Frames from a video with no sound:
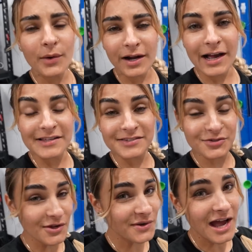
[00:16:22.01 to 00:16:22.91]
right, guys,
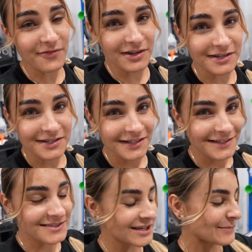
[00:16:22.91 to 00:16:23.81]
so there you have it.
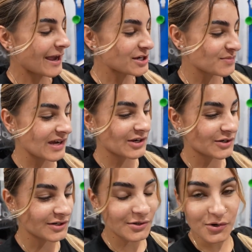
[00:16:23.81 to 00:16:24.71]
Team
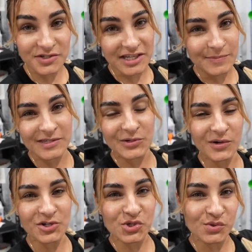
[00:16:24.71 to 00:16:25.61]
H-pattern or Team
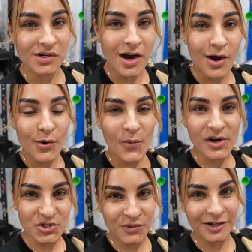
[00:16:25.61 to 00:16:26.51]
Sequential.
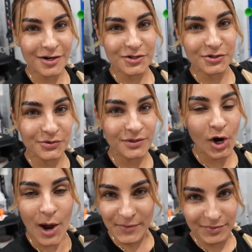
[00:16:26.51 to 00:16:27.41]
Which one are you?
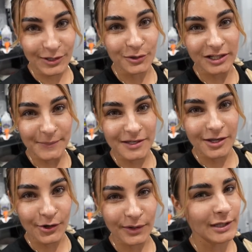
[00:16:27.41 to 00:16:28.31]
Comment below, let me
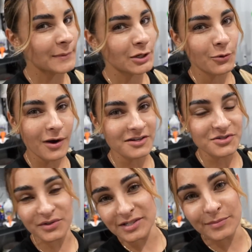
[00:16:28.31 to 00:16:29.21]
know, and let me know why
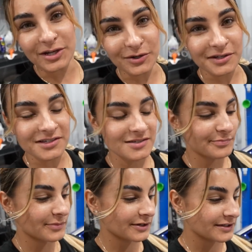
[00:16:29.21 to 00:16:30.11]
too, because I'm curious.
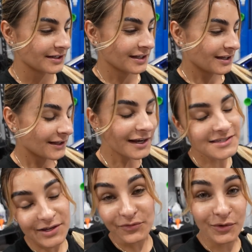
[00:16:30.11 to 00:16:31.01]
But like I
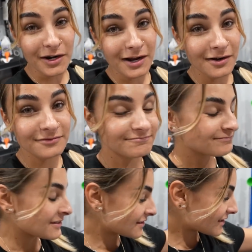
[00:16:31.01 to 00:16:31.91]
said, for right now, I
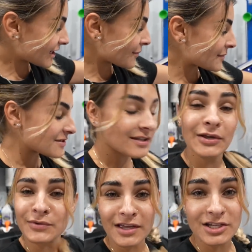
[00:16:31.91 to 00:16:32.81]
think I'm going to be
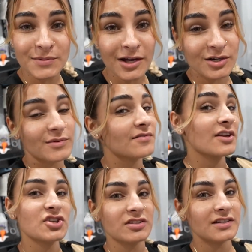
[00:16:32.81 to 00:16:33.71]
sticking with the H-pattern, but
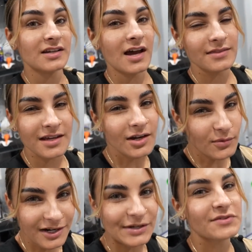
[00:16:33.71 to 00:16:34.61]
eventually I think I
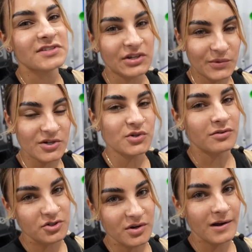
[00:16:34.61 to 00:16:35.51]
want to give the Sequential
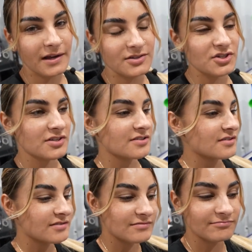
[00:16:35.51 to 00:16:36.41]
a try
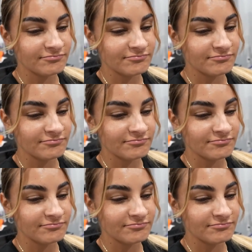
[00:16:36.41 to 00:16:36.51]
just